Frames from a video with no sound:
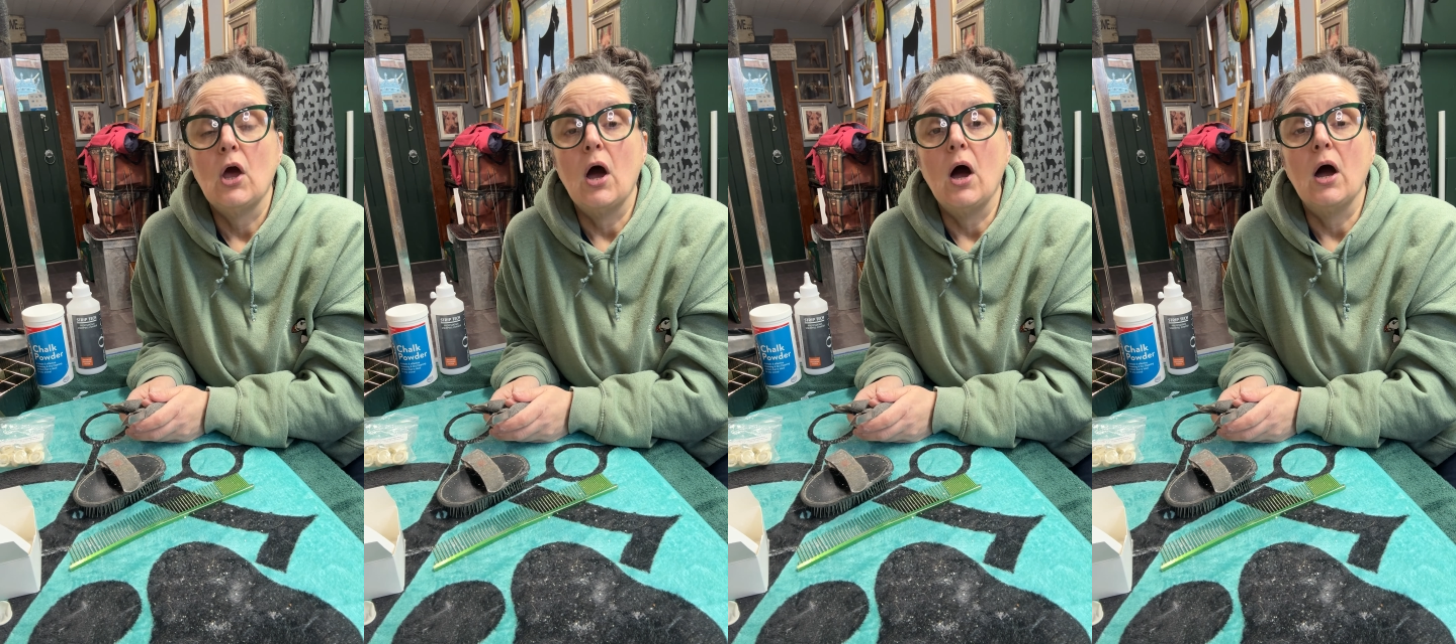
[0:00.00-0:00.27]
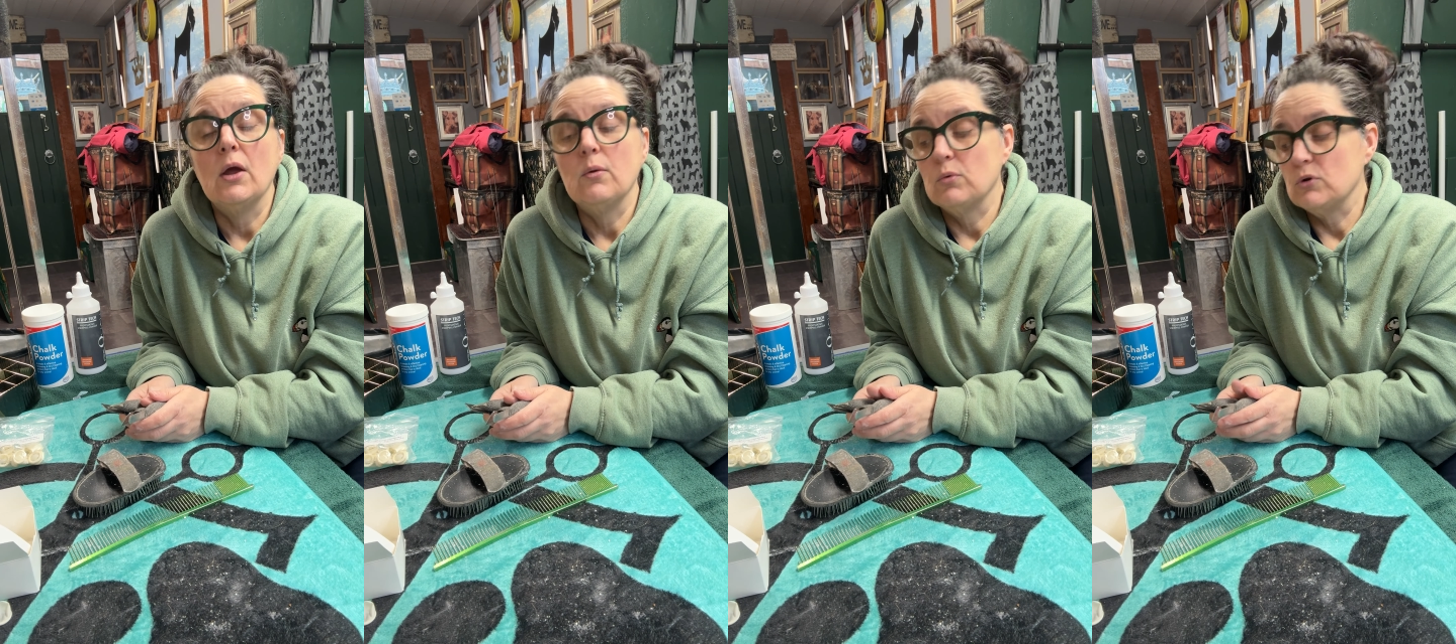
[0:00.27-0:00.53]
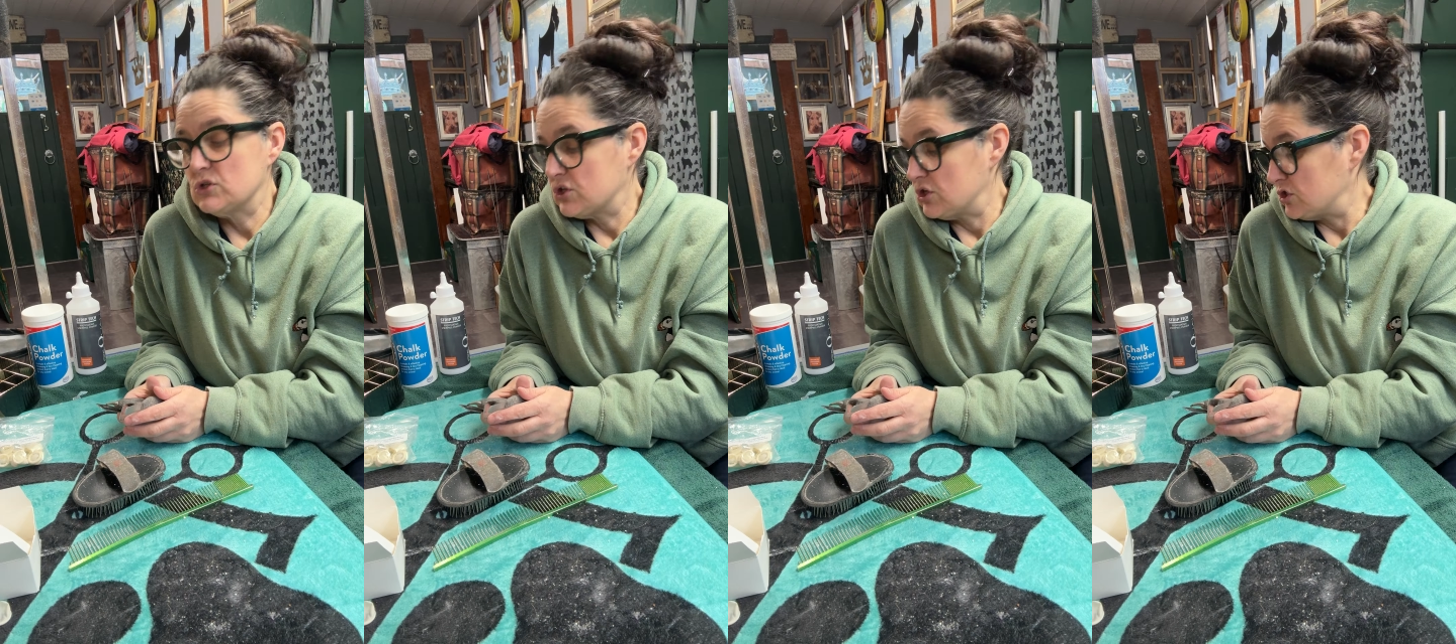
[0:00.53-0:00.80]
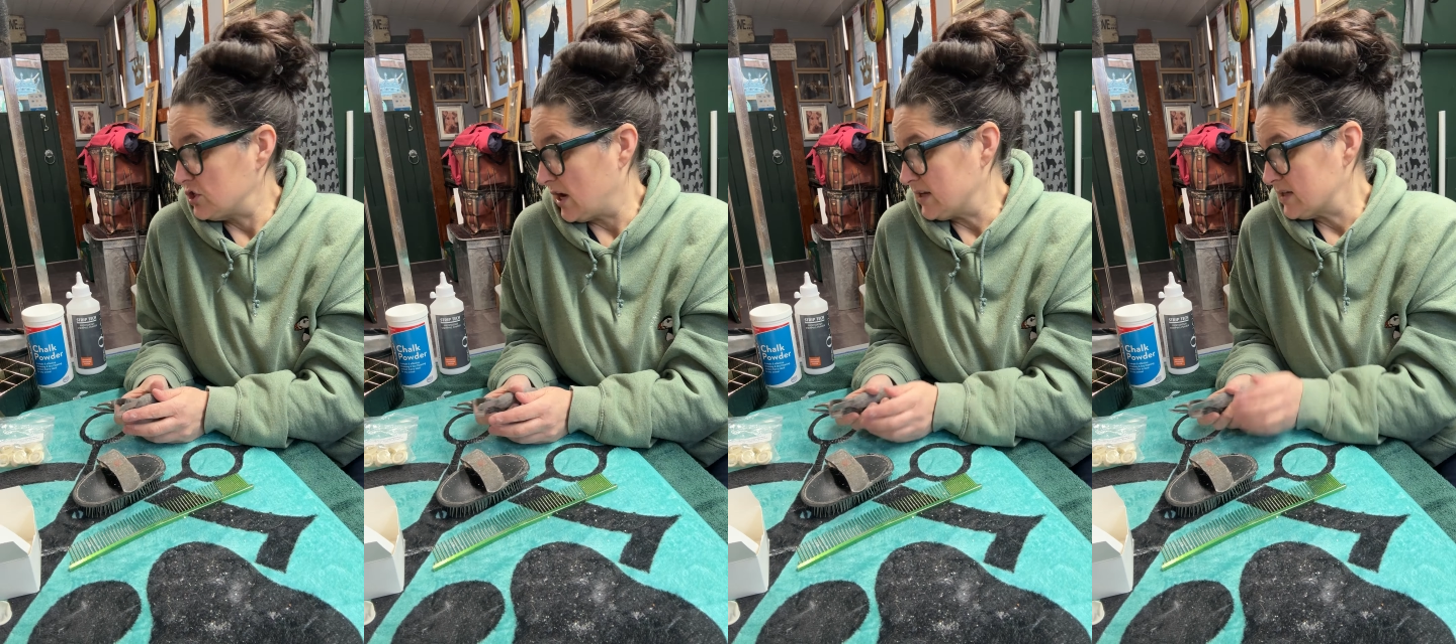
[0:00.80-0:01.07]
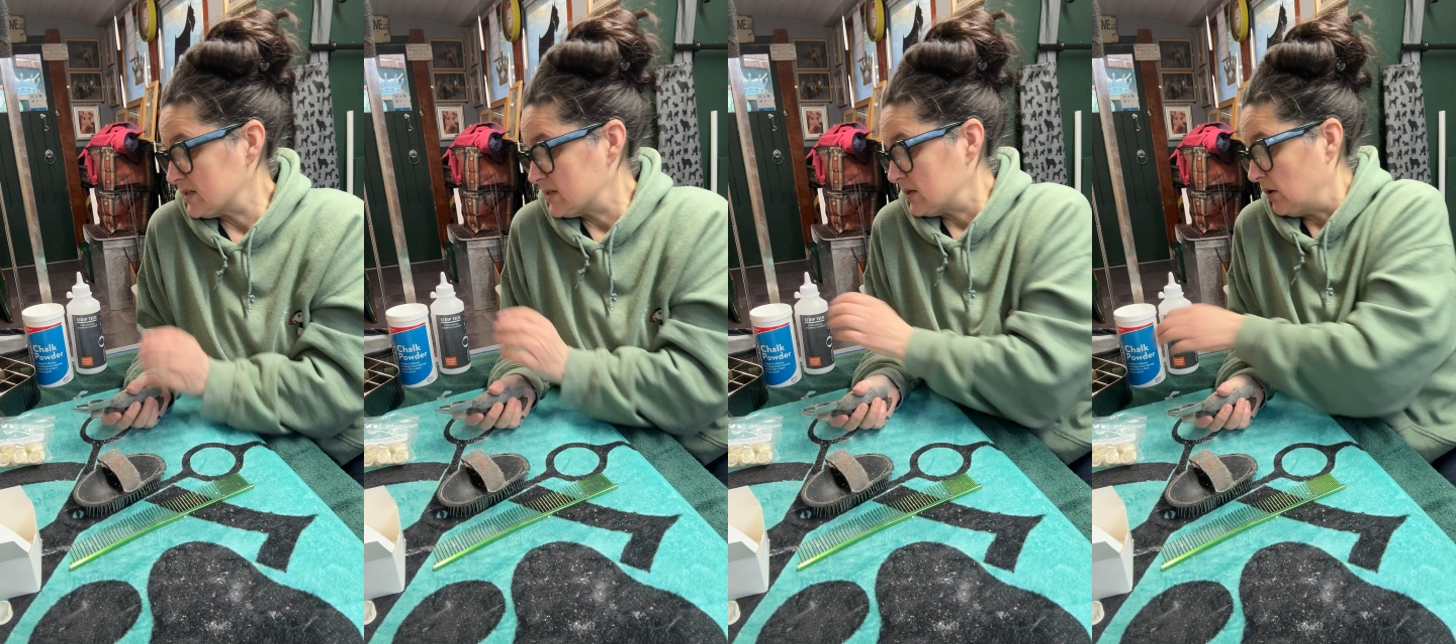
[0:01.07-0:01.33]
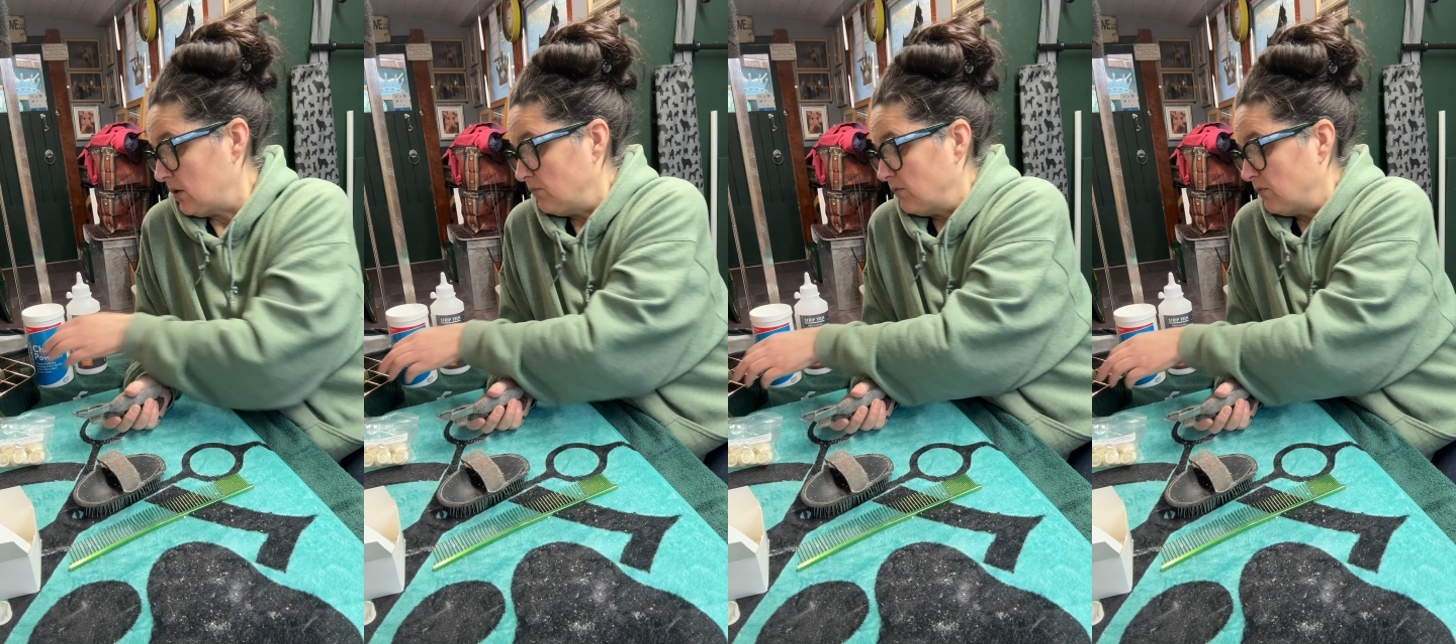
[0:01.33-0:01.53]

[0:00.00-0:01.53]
I would suggest and